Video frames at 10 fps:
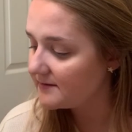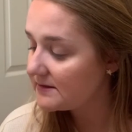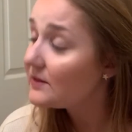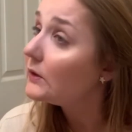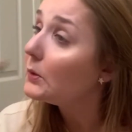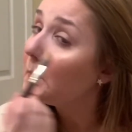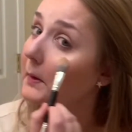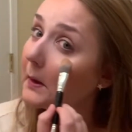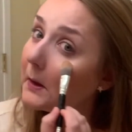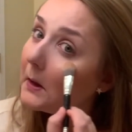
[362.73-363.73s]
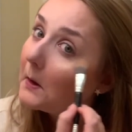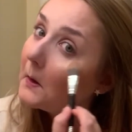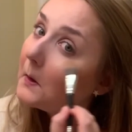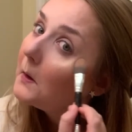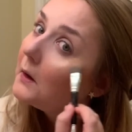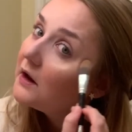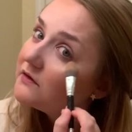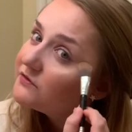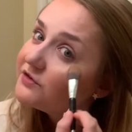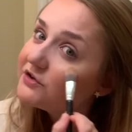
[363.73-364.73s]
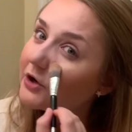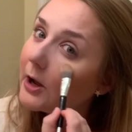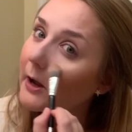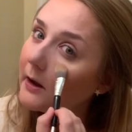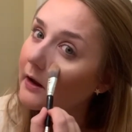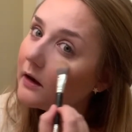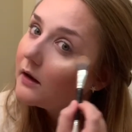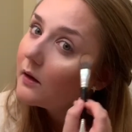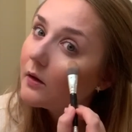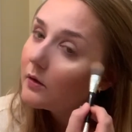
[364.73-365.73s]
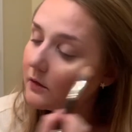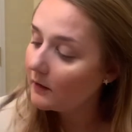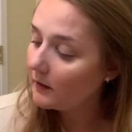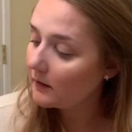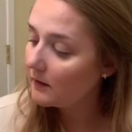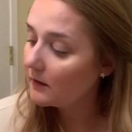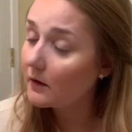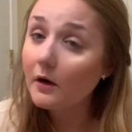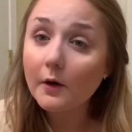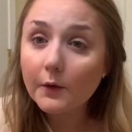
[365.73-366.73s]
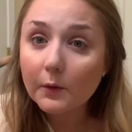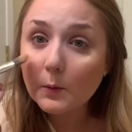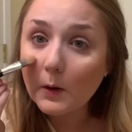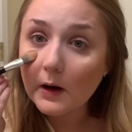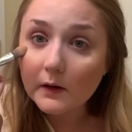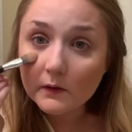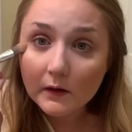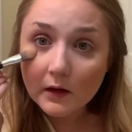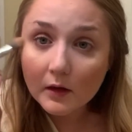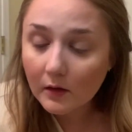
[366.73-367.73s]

a little bit of shine, not too crazy.